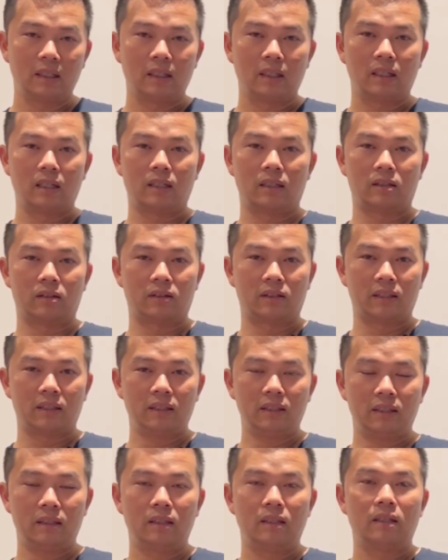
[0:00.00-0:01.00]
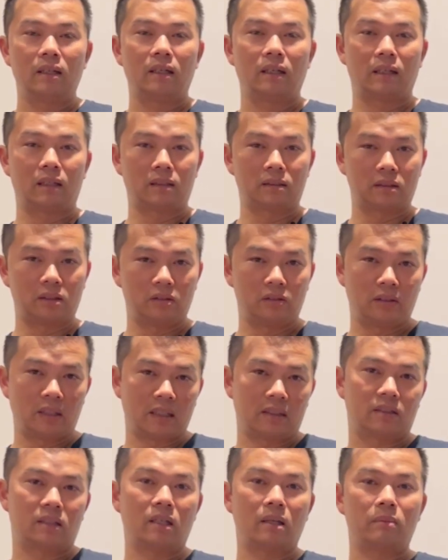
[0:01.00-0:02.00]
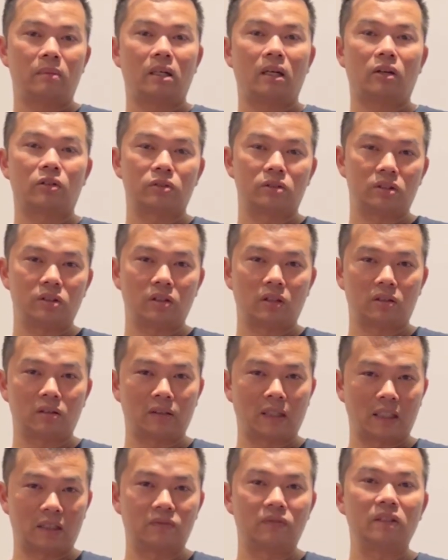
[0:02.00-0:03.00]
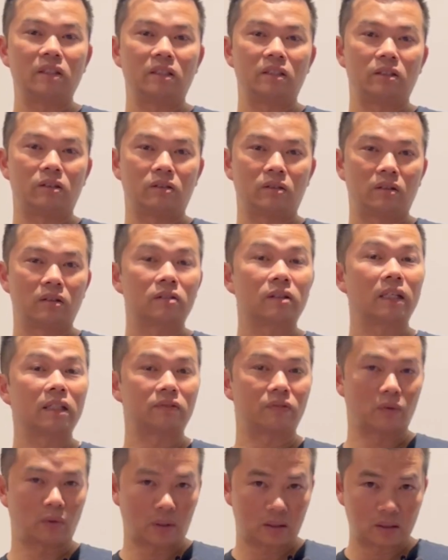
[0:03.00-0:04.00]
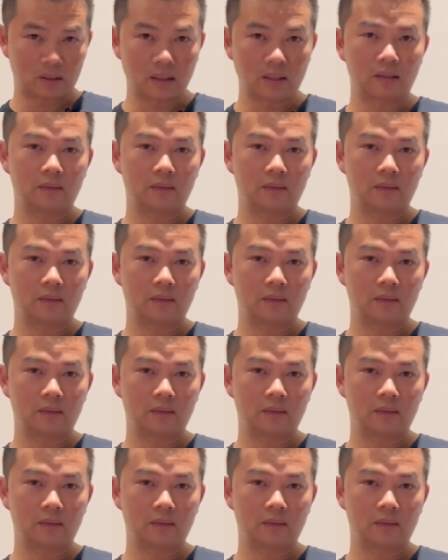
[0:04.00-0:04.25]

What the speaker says: All right, and until next time, I'll see you on the next video. Thanks for watching.